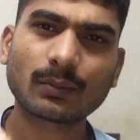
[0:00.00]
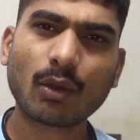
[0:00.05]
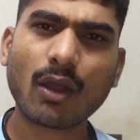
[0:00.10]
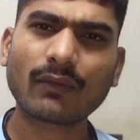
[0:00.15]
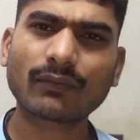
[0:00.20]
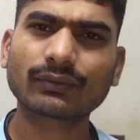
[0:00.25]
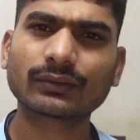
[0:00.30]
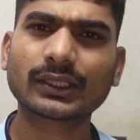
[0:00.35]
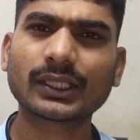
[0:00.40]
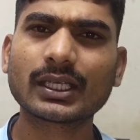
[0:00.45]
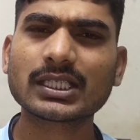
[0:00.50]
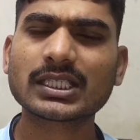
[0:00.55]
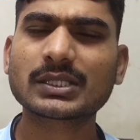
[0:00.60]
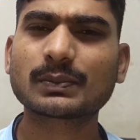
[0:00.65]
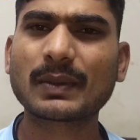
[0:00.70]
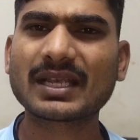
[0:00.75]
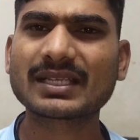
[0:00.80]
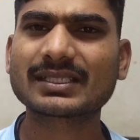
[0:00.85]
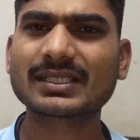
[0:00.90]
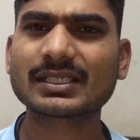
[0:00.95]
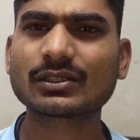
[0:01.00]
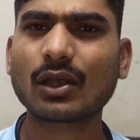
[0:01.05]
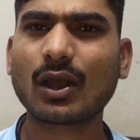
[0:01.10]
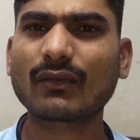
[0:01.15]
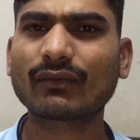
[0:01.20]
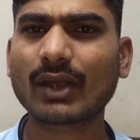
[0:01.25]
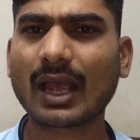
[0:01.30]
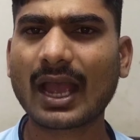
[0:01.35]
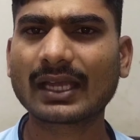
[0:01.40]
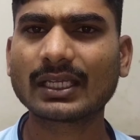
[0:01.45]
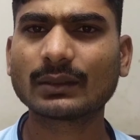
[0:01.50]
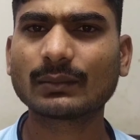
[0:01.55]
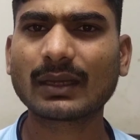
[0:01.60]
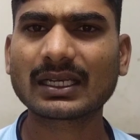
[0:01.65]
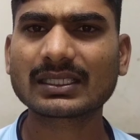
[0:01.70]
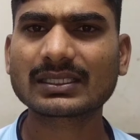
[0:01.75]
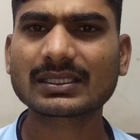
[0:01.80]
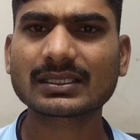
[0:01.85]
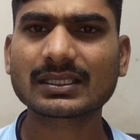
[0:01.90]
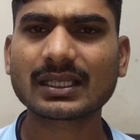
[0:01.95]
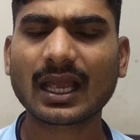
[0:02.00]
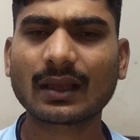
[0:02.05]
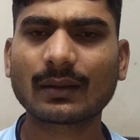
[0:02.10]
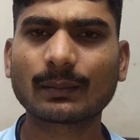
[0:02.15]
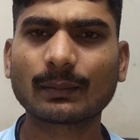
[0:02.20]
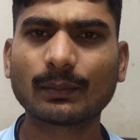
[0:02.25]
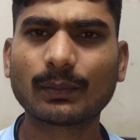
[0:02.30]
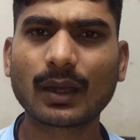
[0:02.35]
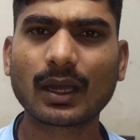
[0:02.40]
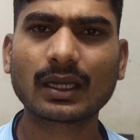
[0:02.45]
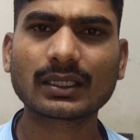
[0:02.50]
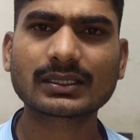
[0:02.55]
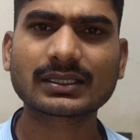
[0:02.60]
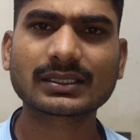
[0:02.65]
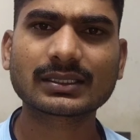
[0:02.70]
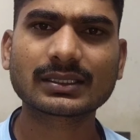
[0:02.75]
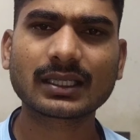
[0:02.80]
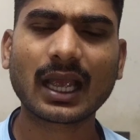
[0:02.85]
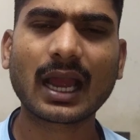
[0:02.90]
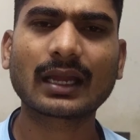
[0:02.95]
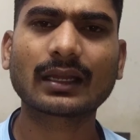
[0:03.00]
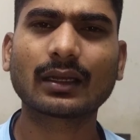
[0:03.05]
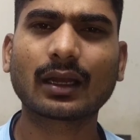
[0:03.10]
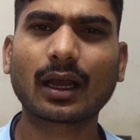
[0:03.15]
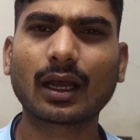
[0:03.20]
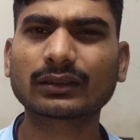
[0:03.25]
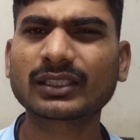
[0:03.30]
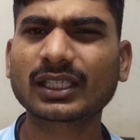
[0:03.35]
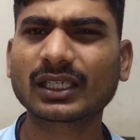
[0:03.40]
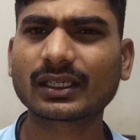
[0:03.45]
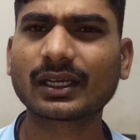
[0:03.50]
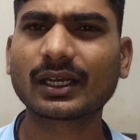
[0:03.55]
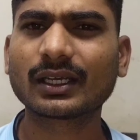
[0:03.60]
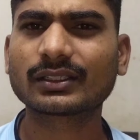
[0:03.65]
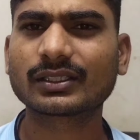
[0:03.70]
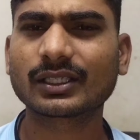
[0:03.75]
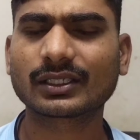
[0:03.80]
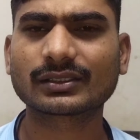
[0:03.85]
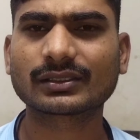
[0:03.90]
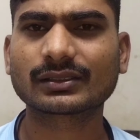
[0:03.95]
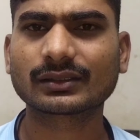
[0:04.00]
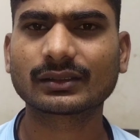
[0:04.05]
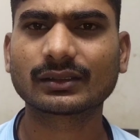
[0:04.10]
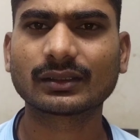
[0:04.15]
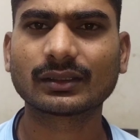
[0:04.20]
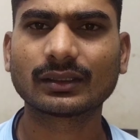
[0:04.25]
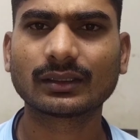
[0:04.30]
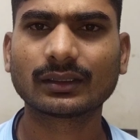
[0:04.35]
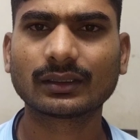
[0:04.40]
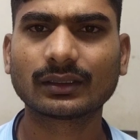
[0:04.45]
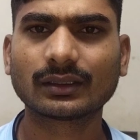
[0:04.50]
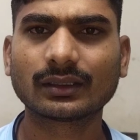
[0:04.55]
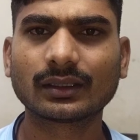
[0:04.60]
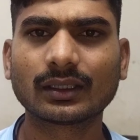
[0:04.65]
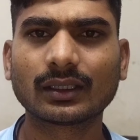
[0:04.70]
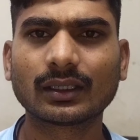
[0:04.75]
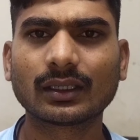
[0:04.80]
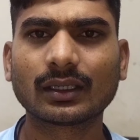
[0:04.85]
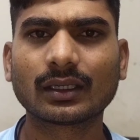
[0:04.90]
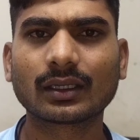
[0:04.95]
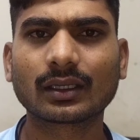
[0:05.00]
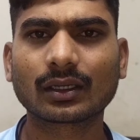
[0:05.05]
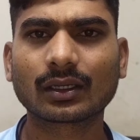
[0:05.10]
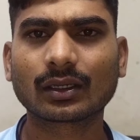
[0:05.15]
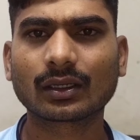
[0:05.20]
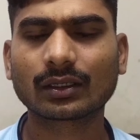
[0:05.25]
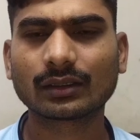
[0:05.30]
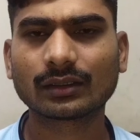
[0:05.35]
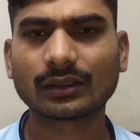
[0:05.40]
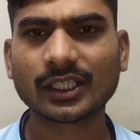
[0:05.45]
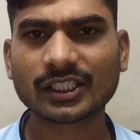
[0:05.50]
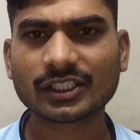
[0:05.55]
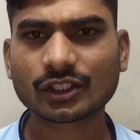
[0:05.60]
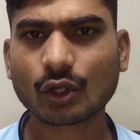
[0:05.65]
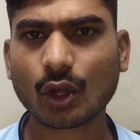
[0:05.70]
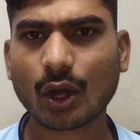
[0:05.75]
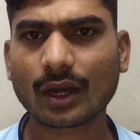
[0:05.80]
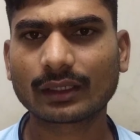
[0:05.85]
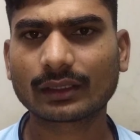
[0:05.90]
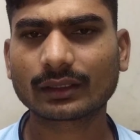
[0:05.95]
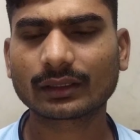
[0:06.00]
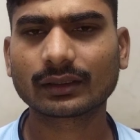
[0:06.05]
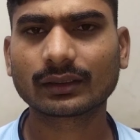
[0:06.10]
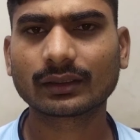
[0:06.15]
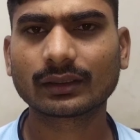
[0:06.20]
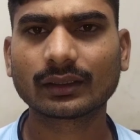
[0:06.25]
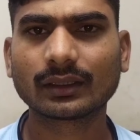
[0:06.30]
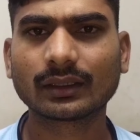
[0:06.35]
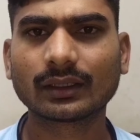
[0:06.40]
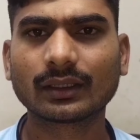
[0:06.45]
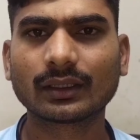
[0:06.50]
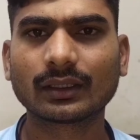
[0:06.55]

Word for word: Some of the species of animals, birds and other creatures destroyed.